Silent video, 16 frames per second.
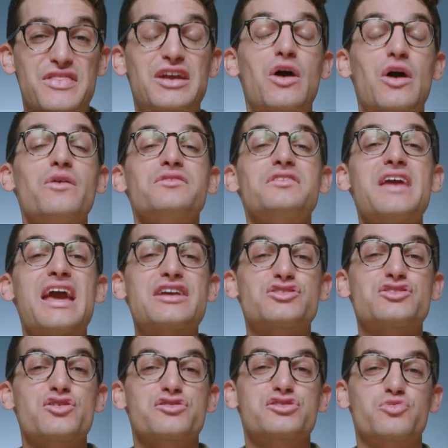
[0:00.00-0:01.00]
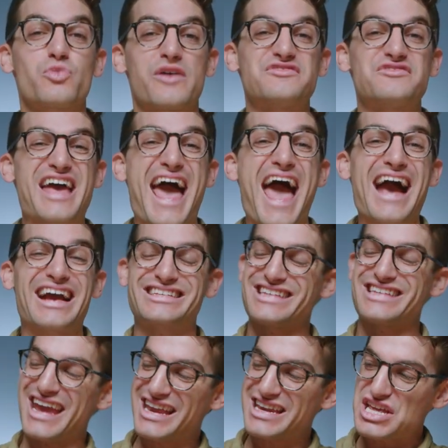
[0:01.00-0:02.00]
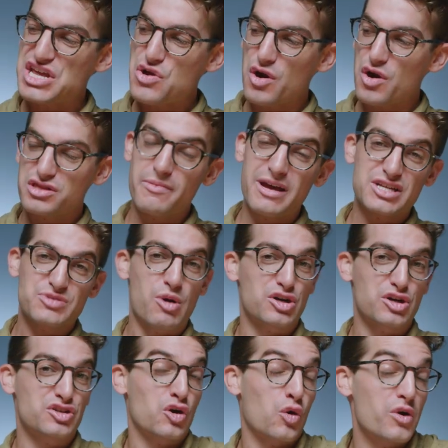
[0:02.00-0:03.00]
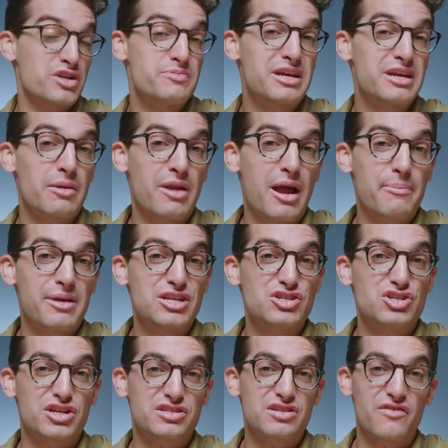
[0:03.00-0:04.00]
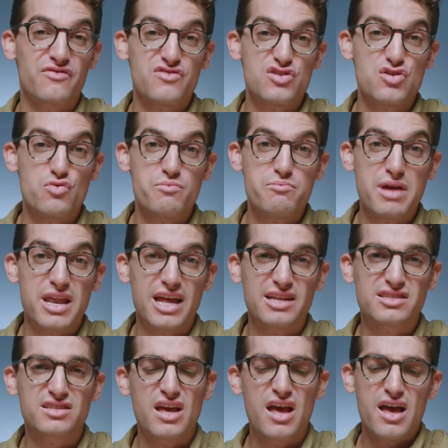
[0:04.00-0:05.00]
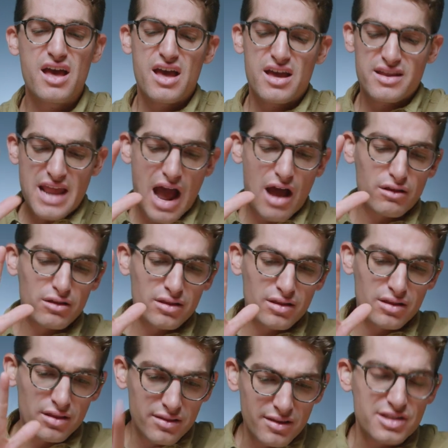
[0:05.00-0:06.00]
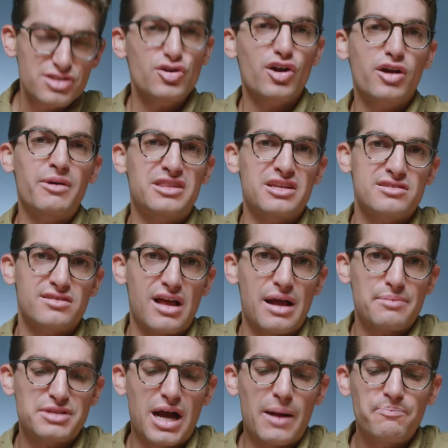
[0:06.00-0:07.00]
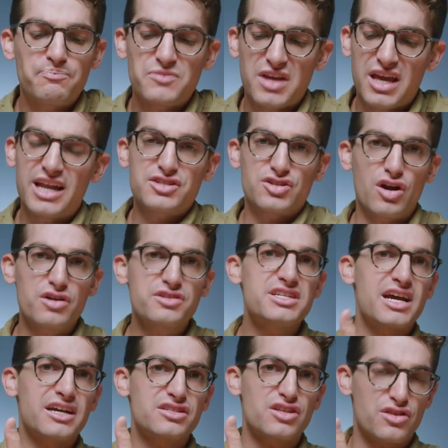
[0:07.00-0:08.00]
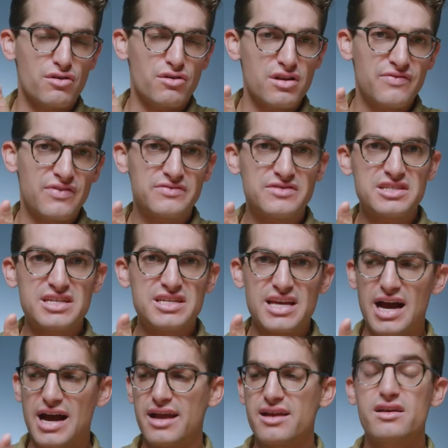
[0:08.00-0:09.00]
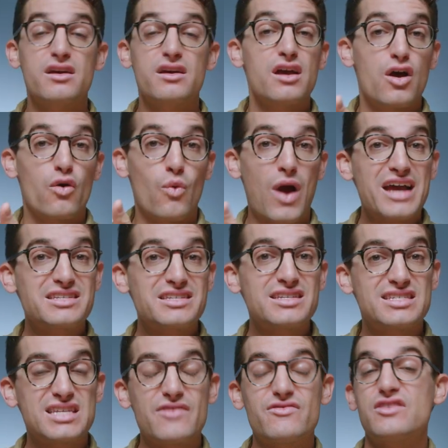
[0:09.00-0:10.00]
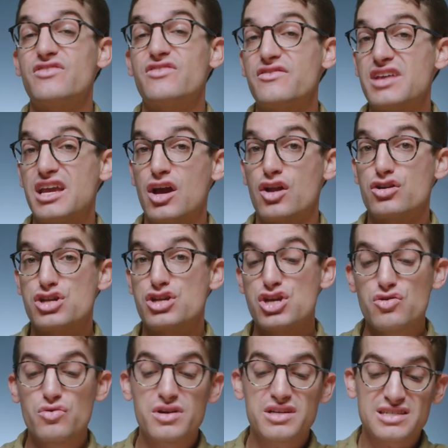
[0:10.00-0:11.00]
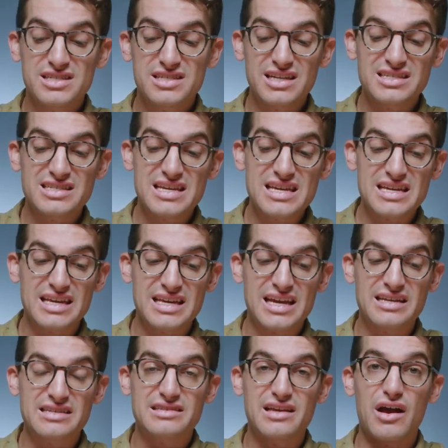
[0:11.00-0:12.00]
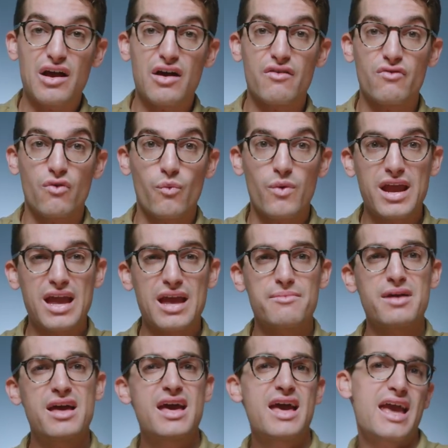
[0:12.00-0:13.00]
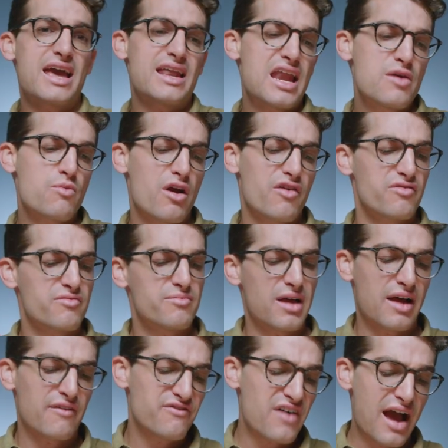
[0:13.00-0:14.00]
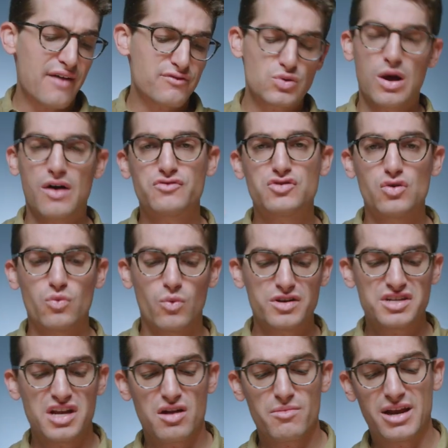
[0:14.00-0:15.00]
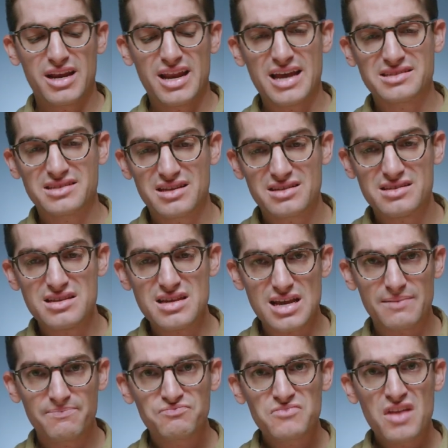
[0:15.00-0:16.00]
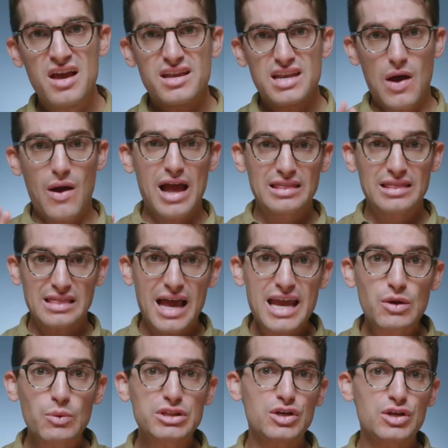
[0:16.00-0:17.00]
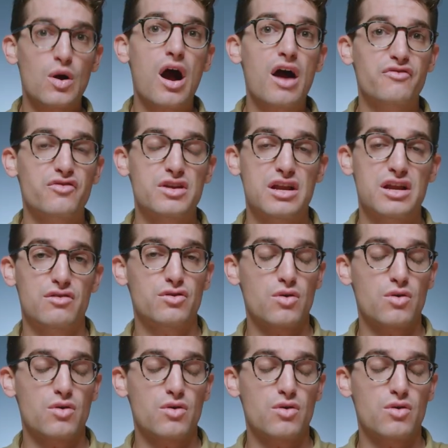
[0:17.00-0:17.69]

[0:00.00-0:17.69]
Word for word: They call it the Acer Swift X, and here are the benchmarks that are going to be coming up in just a few minutes. Now, let's talk about this laptop. It has an R T X thirty fifty Ti, Ryzen seven fifty-eight hundred U, sixteen gigs of RAM, and anywhere from a five twelve to one terabyte S S D. Now, I like what they're offering here.